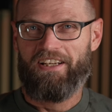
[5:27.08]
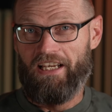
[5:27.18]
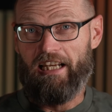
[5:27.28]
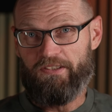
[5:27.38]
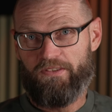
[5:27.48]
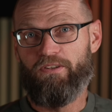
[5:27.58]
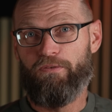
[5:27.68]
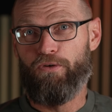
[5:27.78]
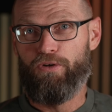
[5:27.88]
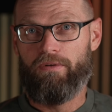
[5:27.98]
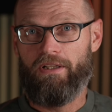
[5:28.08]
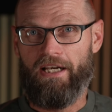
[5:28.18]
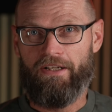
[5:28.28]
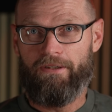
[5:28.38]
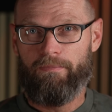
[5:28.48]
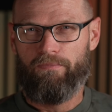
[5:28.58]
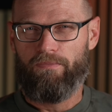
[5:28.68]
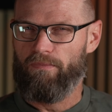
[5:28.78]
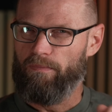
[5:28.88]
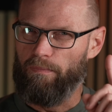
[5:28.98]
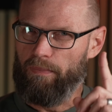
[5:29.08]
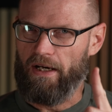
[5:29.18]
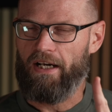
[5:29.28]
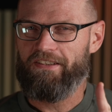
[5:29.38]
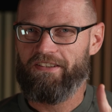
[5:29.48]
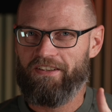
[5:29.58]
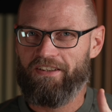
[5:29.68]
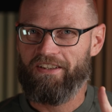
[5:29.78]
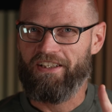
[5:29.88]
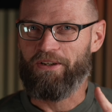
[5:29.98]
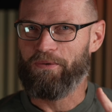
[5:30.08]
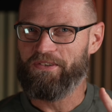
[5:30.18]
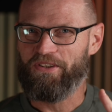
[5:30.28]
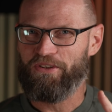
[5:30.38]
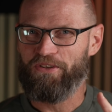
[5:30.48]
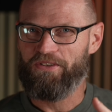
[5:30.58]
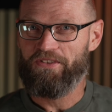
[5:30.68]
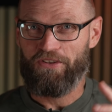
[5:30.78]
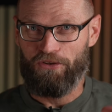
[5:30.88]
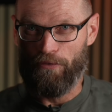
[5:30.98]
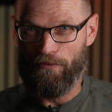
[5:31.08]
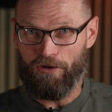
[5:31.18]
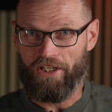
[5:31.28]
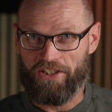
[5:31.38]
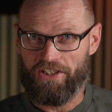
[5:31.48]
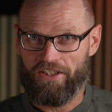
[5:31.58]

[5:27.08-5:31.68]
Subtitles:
it's still food related, but it also includes your fridge.